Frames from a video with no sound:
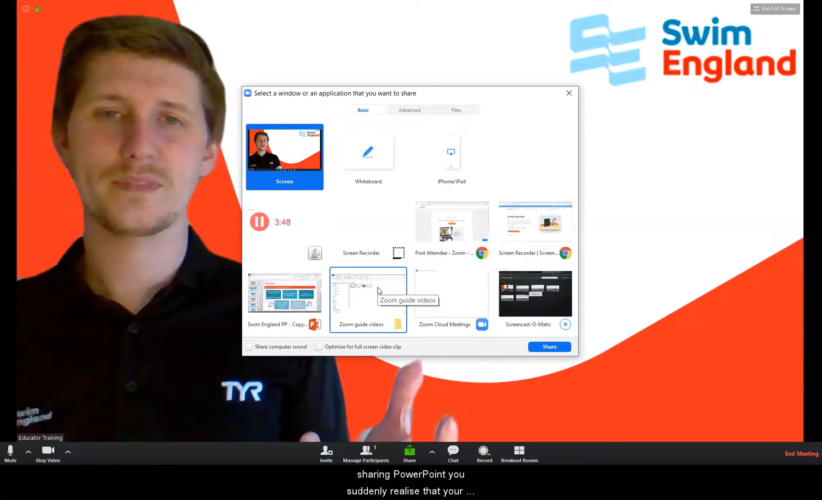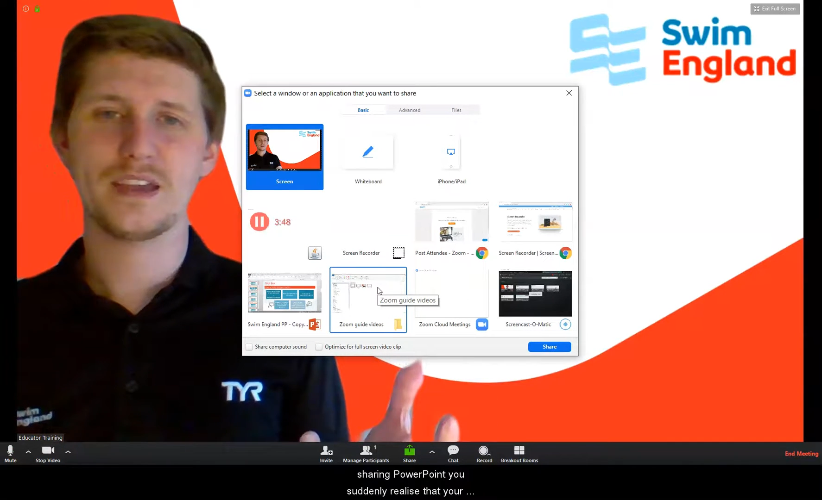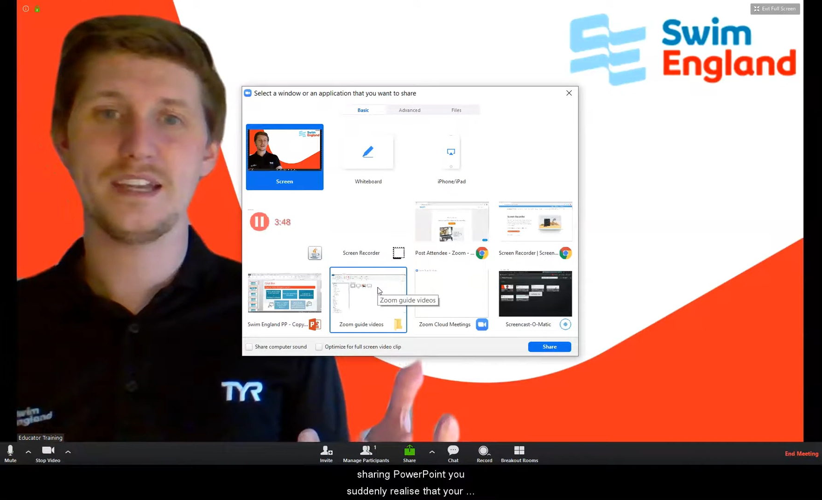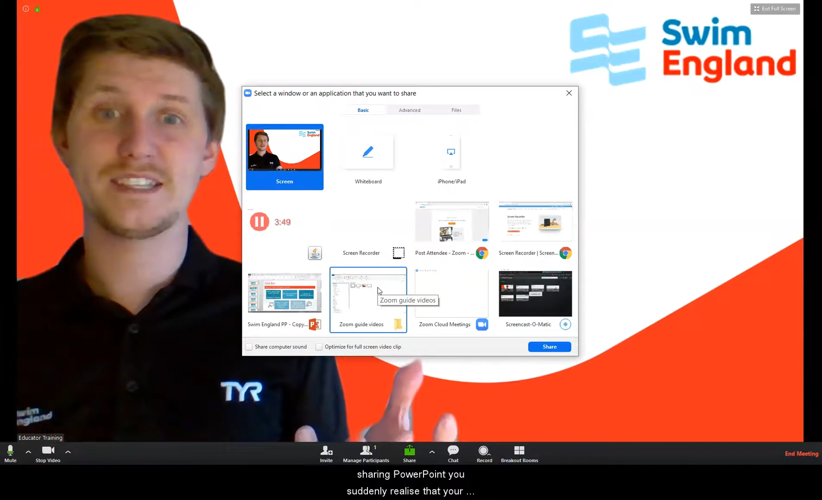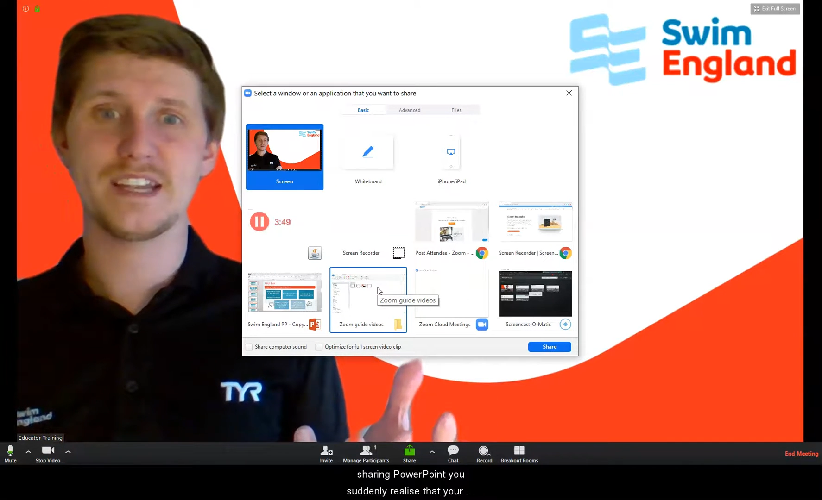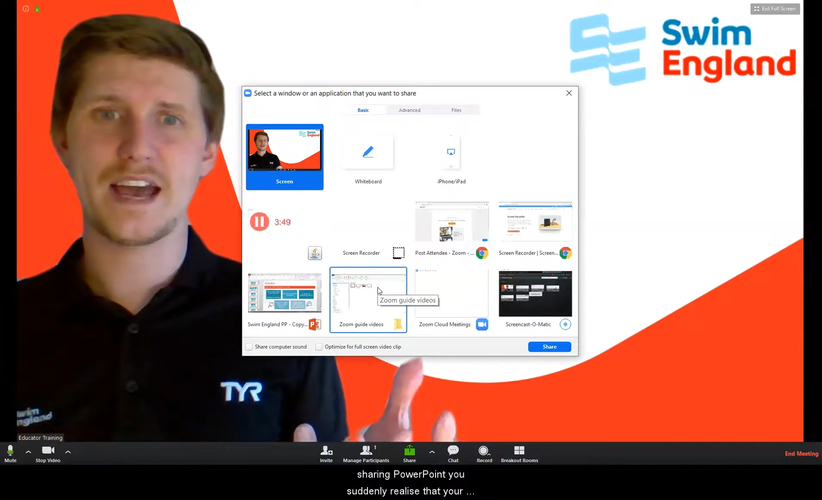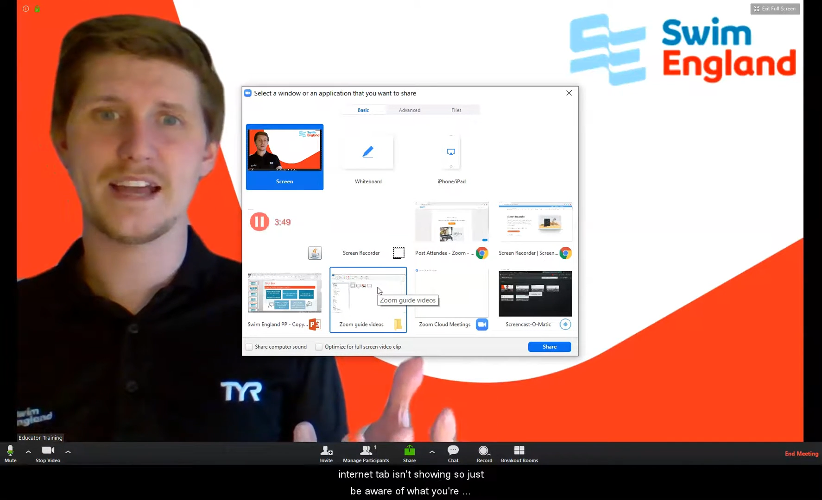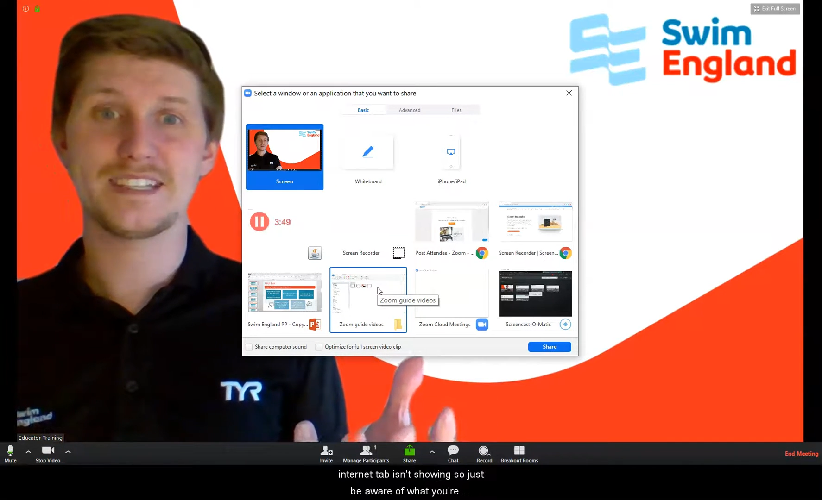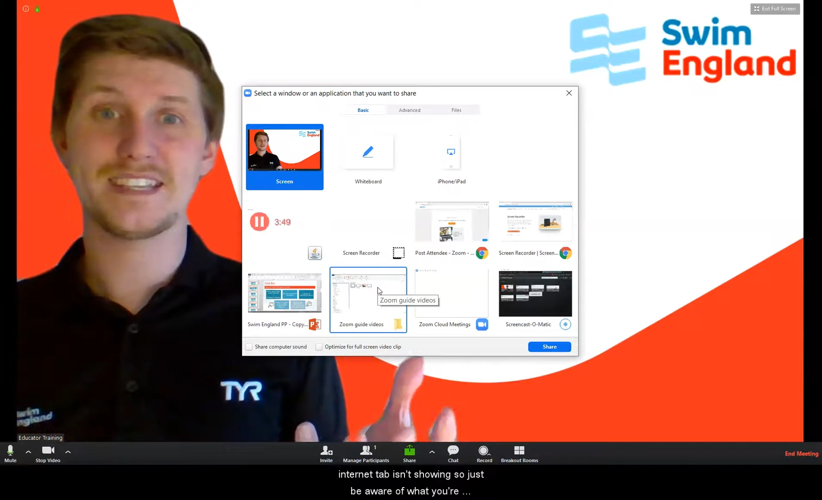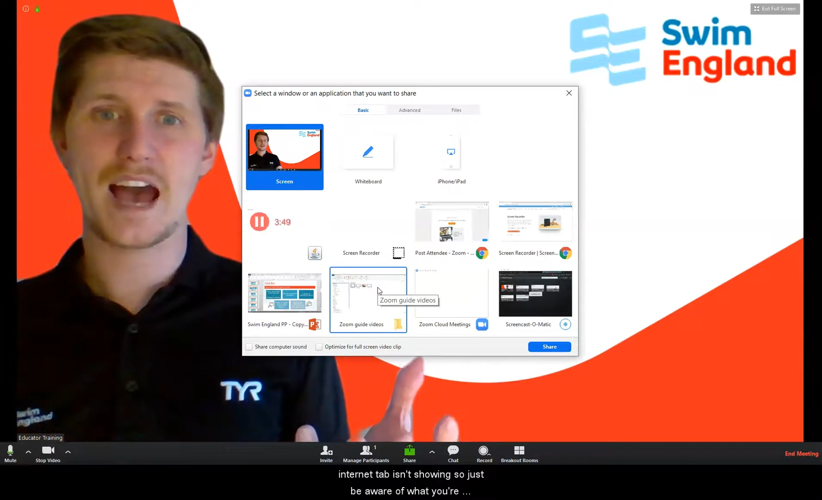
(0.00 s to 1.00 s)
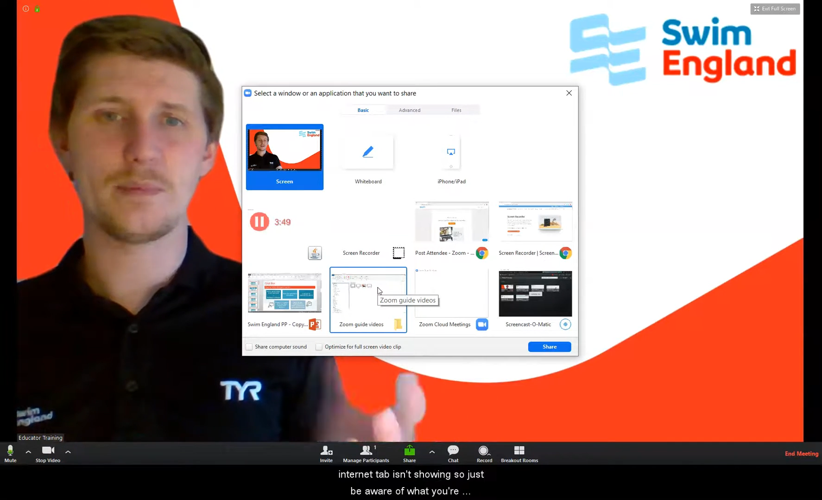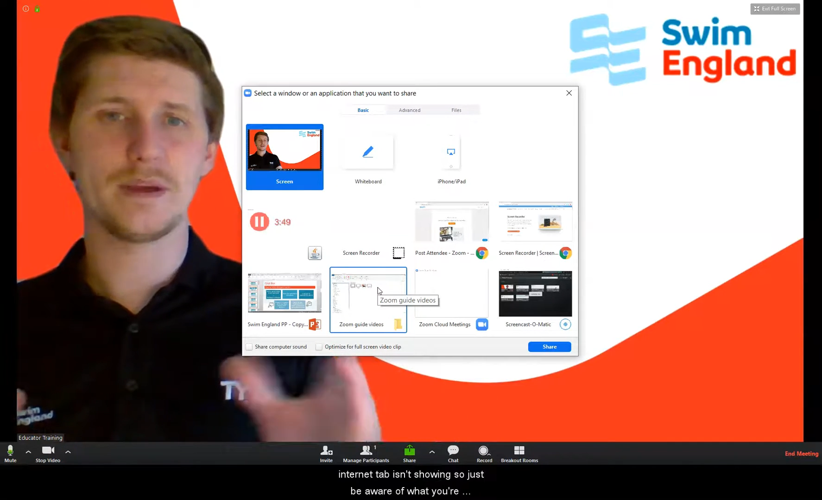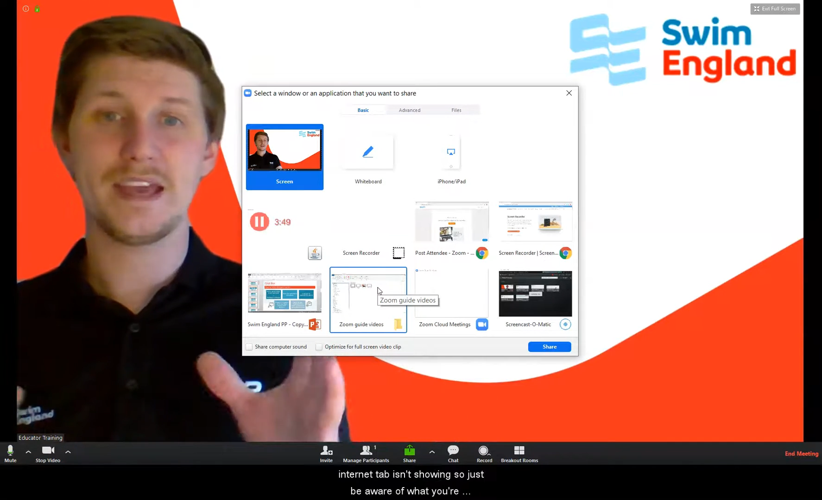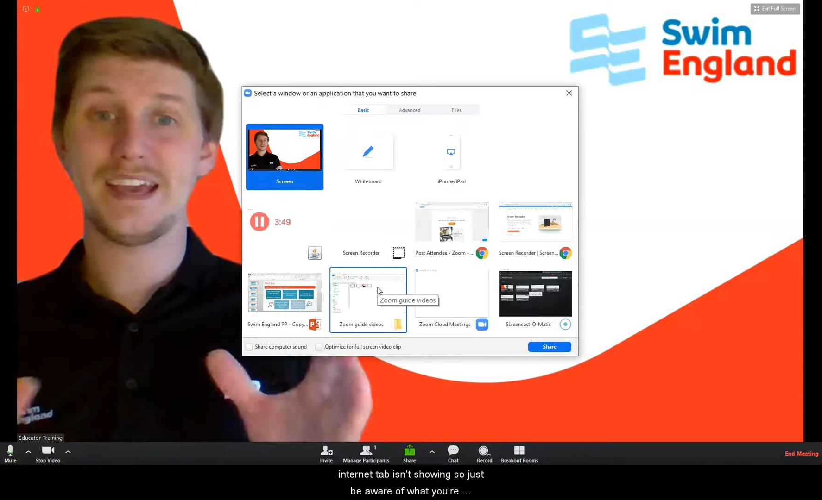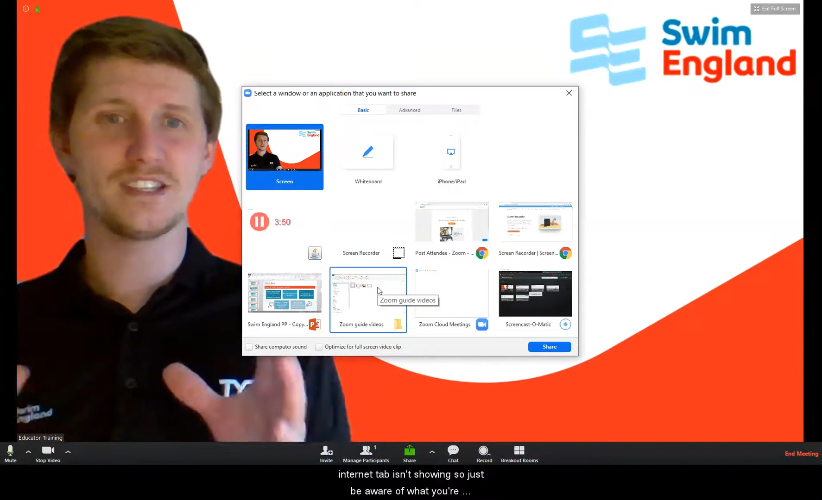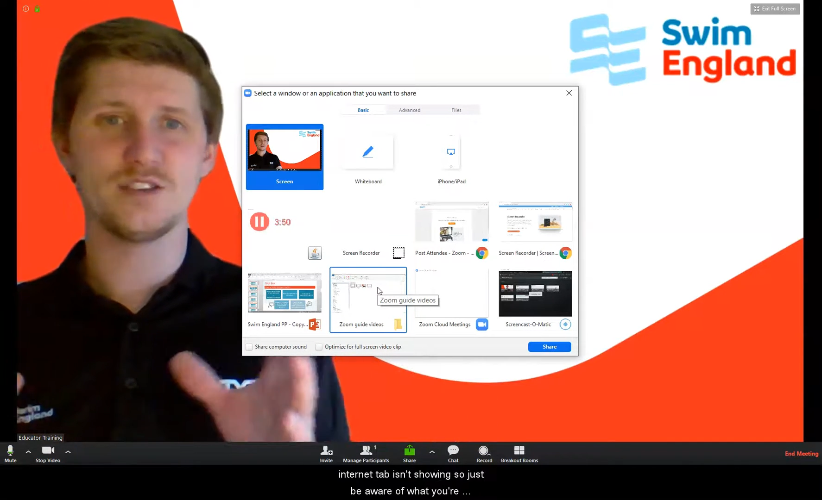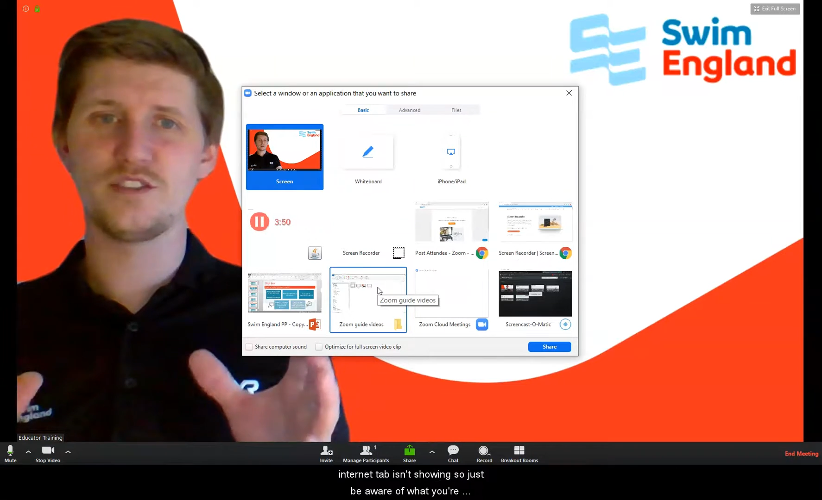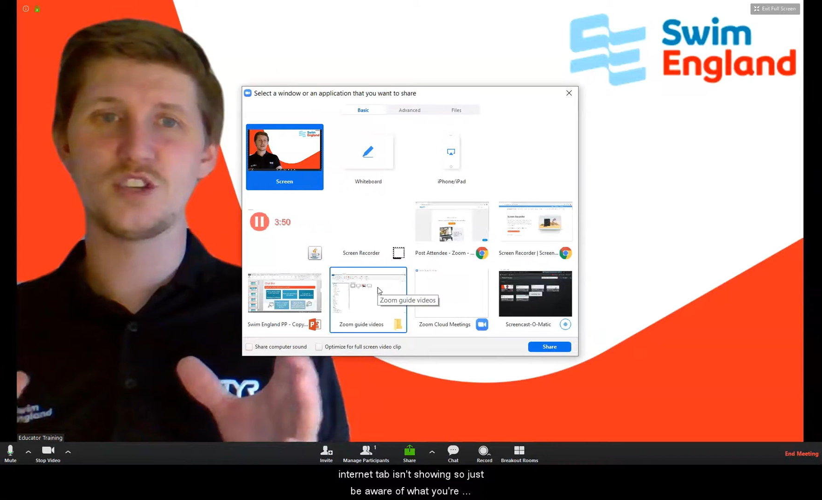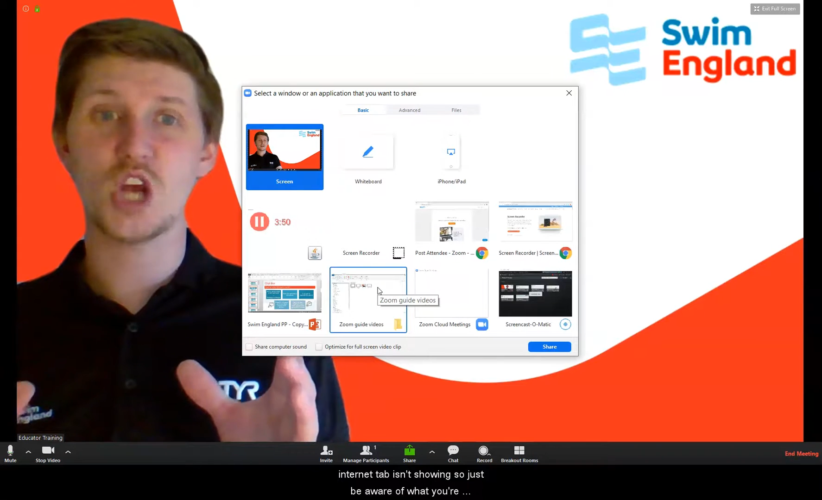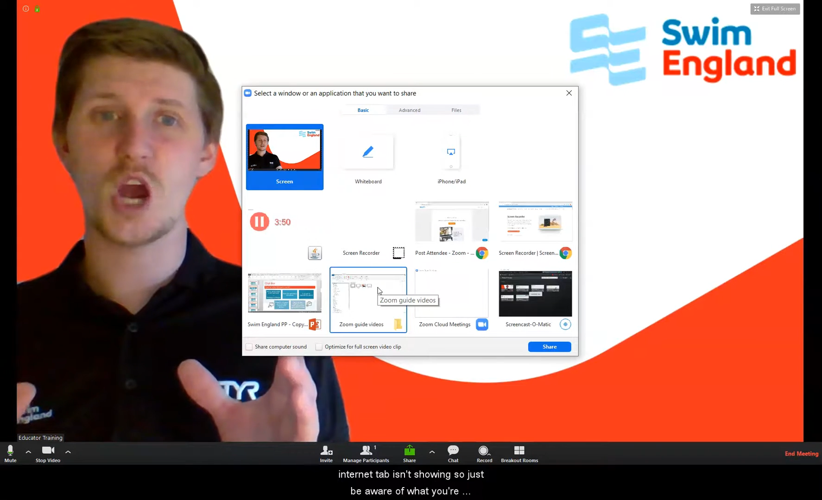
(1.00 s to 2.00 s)
internet tab
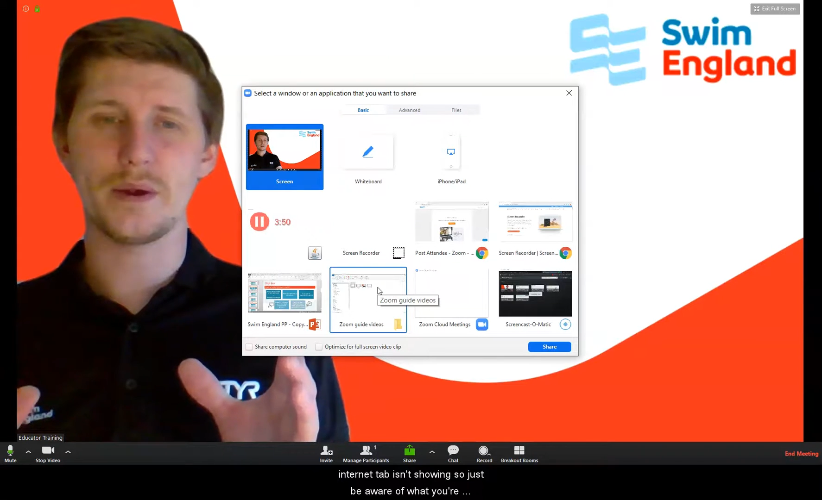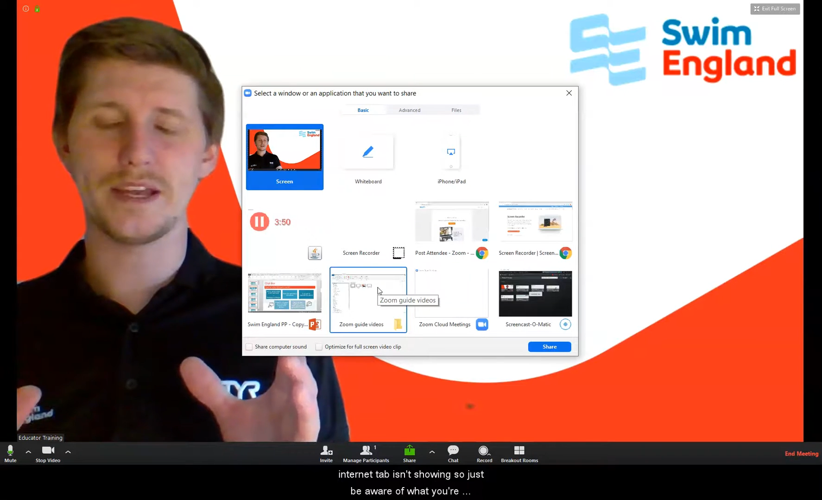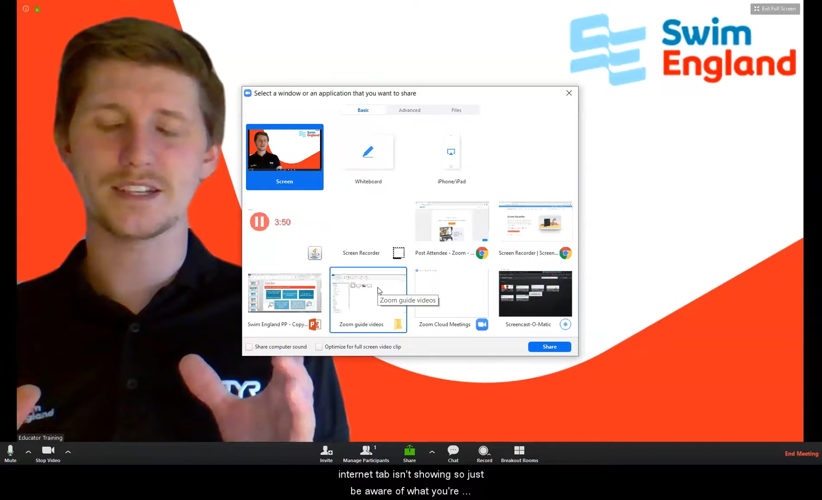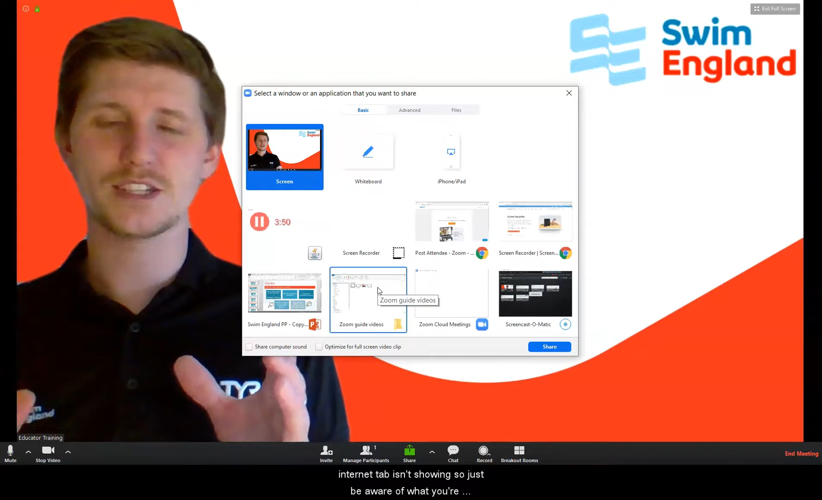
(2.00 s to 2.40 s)
isn't showing.